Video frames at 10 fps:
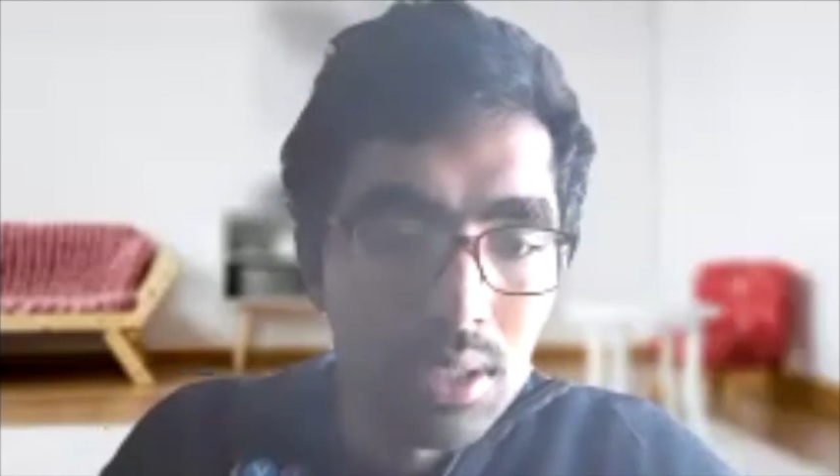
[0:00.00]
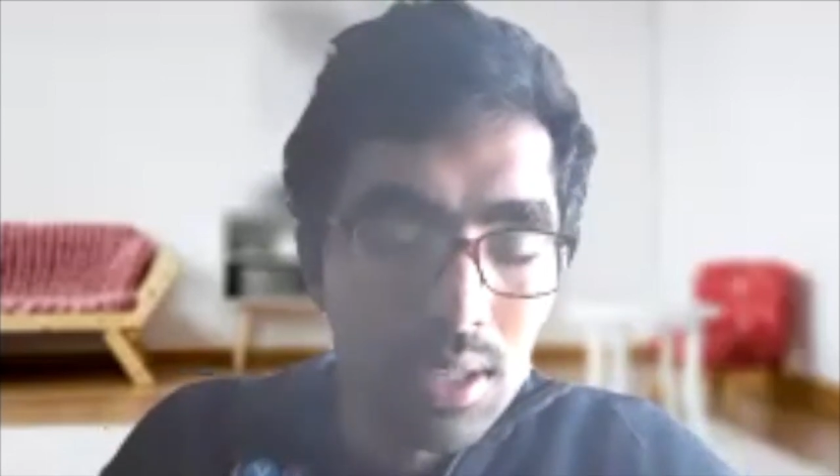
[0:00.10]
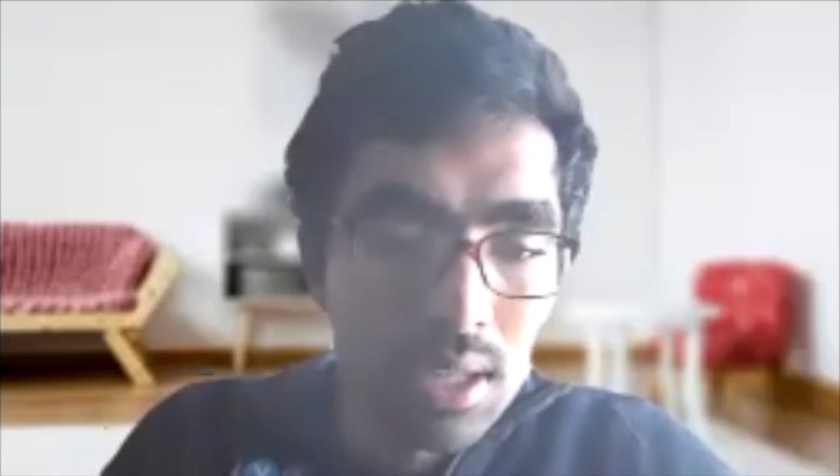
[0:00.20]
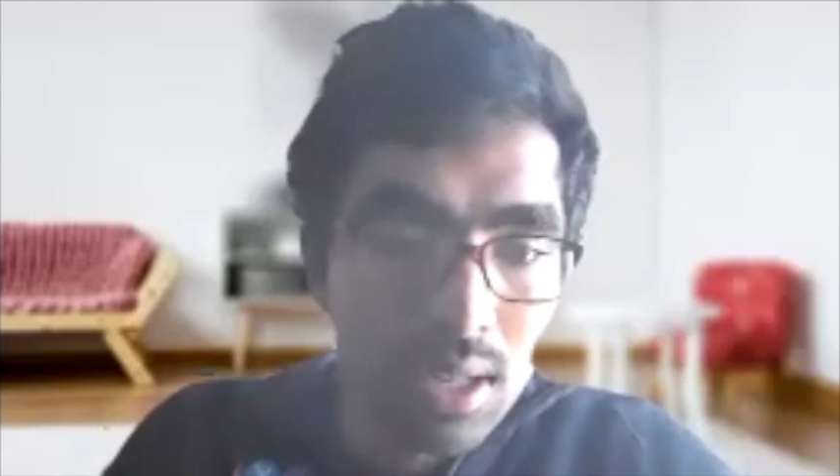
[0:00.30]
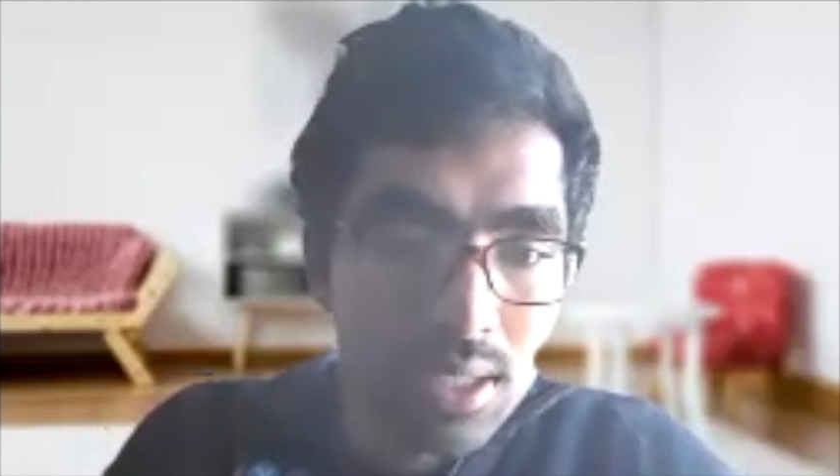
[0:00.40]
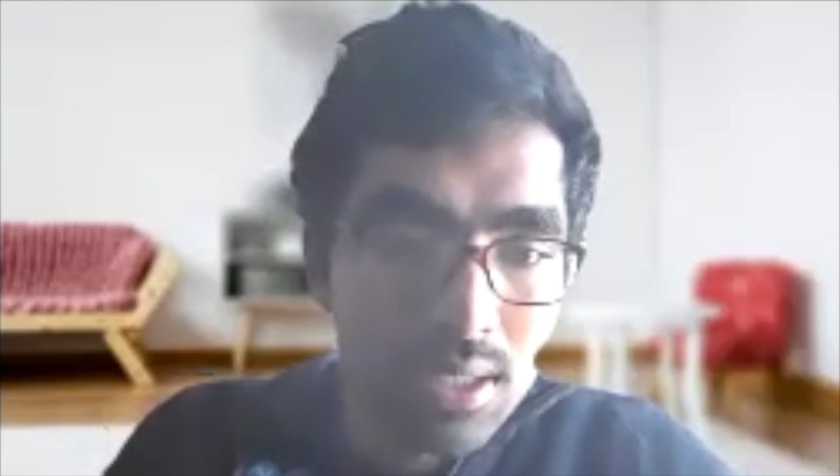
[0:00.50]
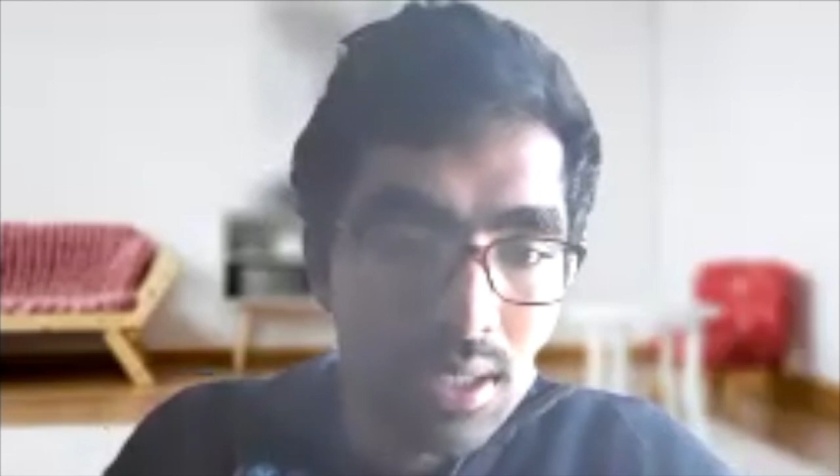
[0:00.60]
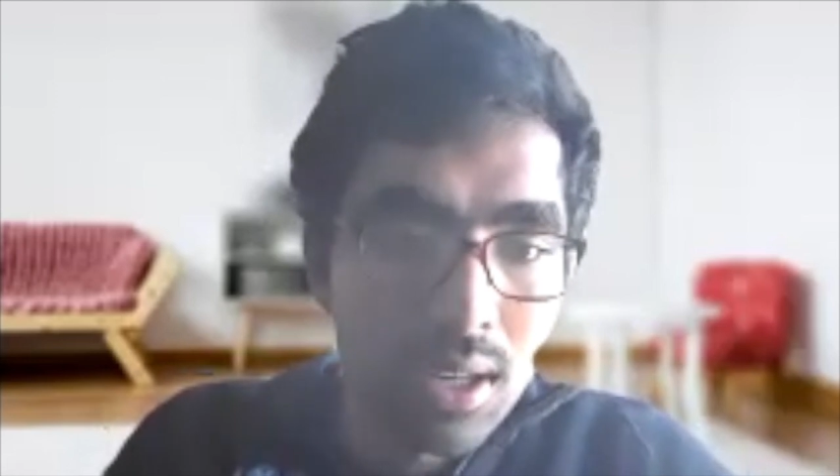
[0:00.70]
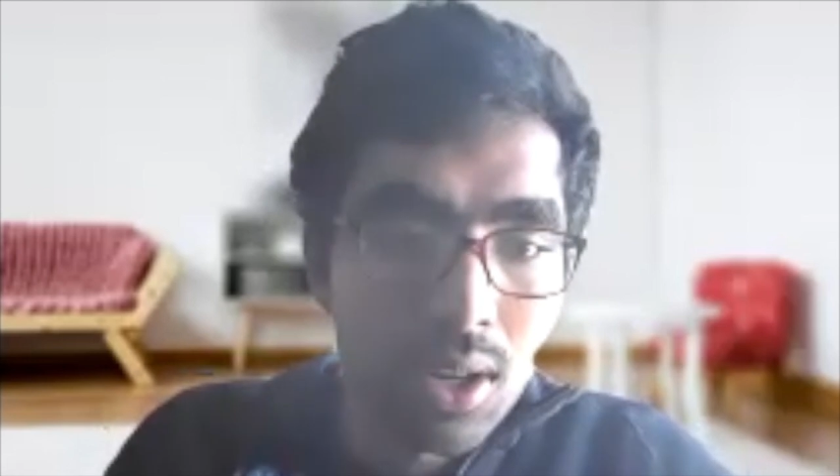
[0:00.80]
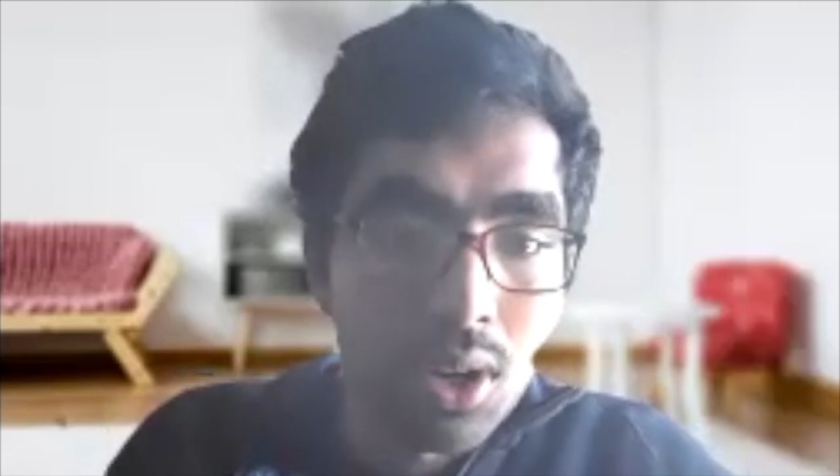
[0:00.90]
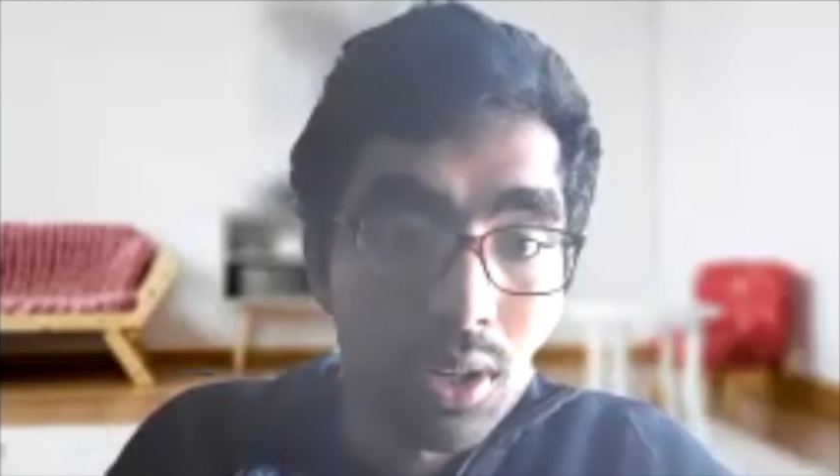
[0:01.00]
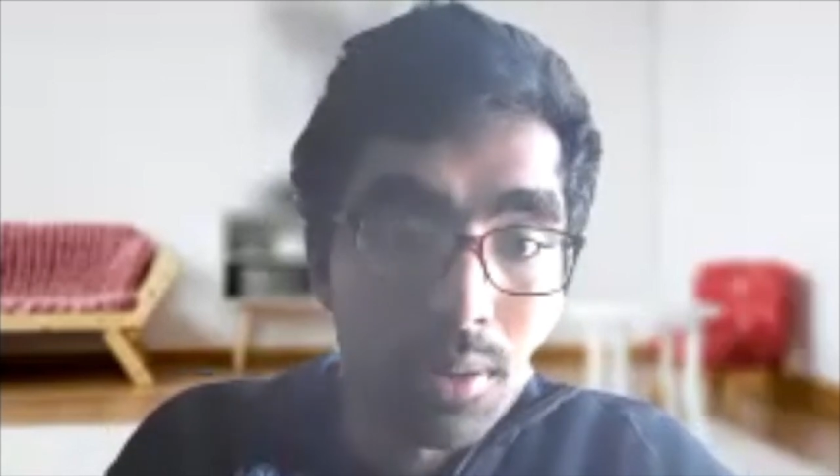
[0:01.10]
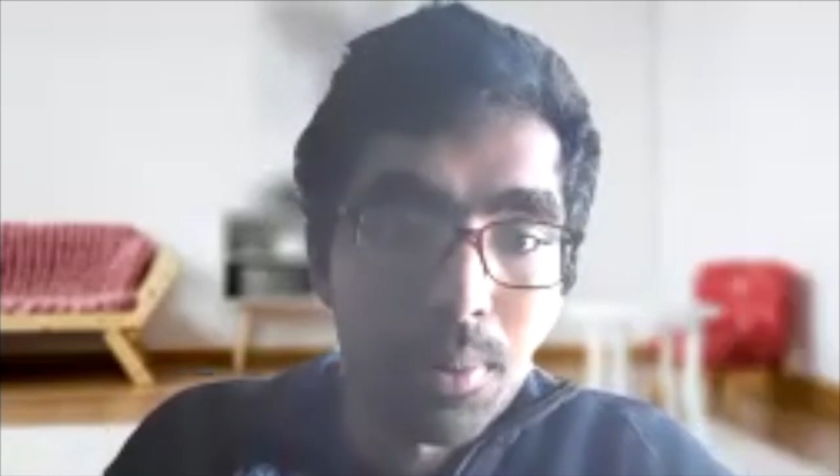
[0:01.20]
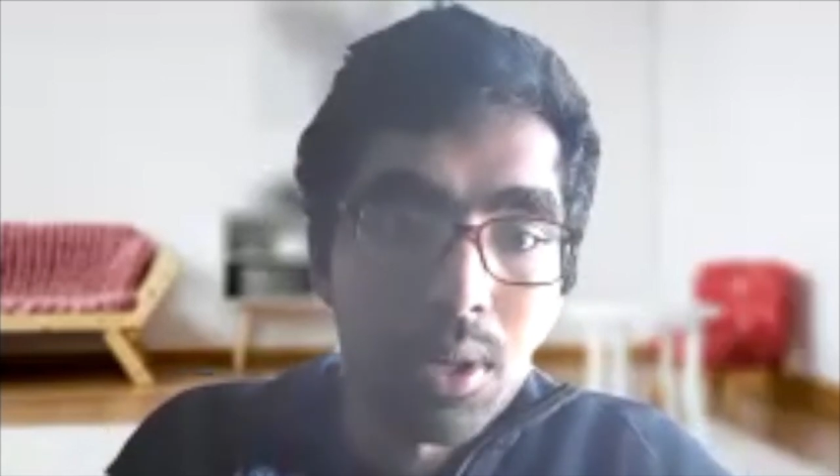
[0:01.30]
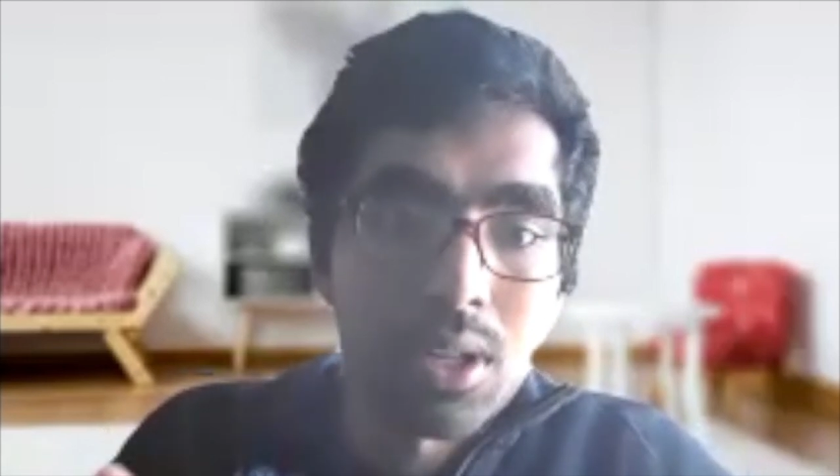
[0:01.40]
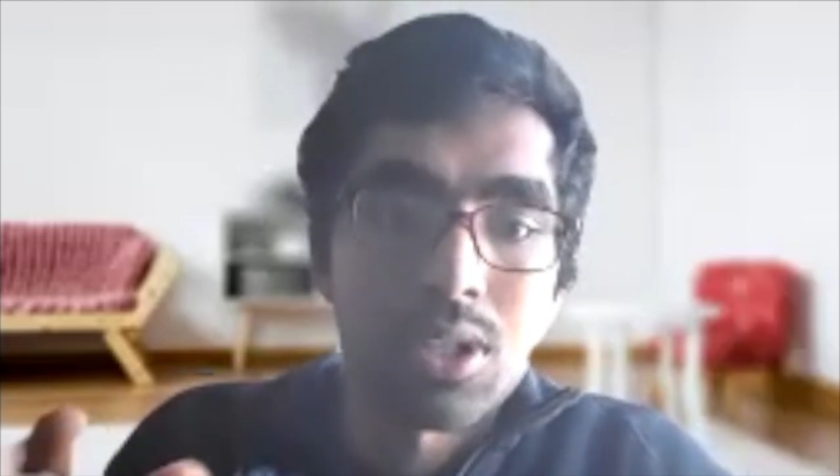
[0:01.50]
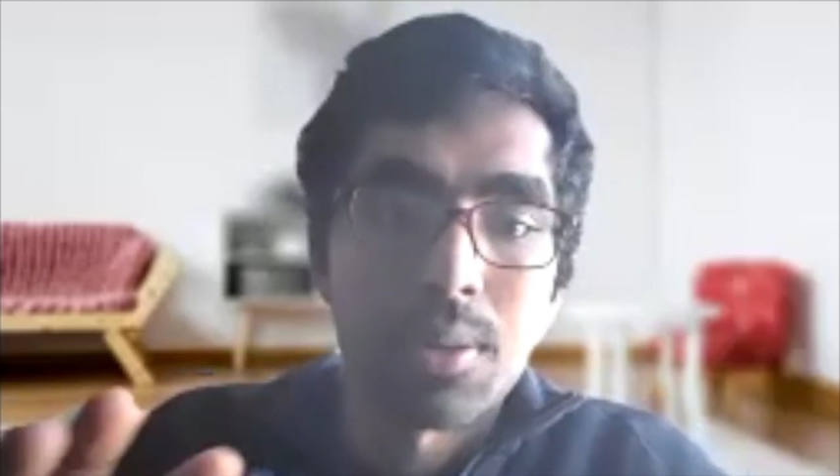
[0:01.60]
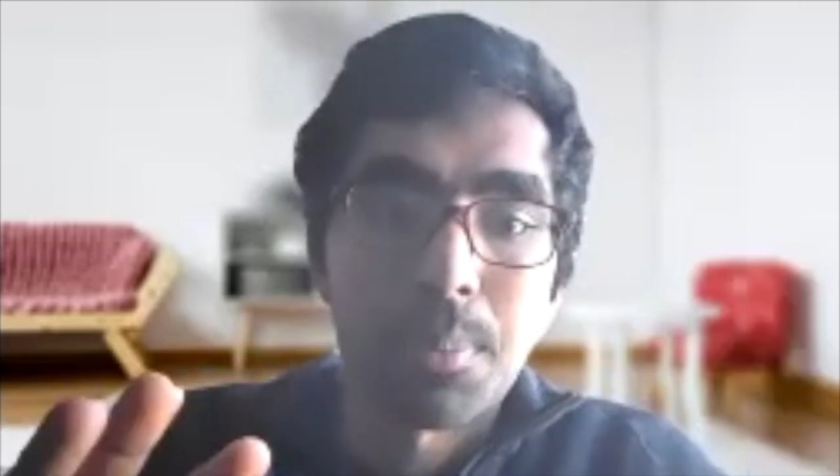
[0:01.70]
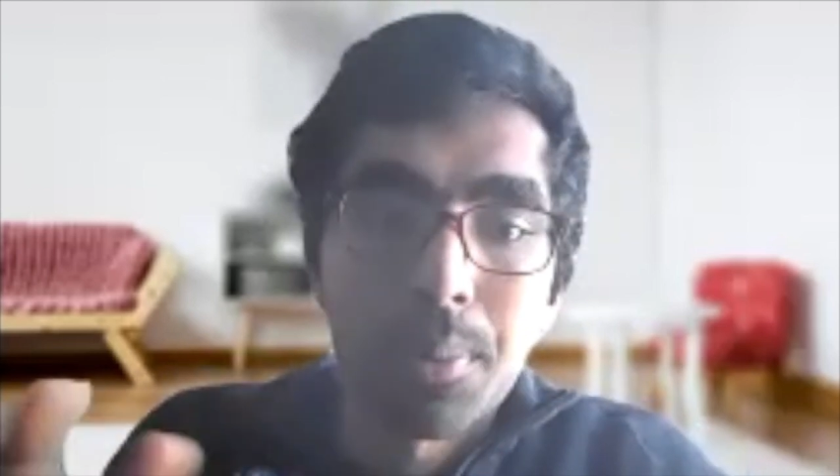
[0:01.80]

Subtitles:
is interested in entrepreneurship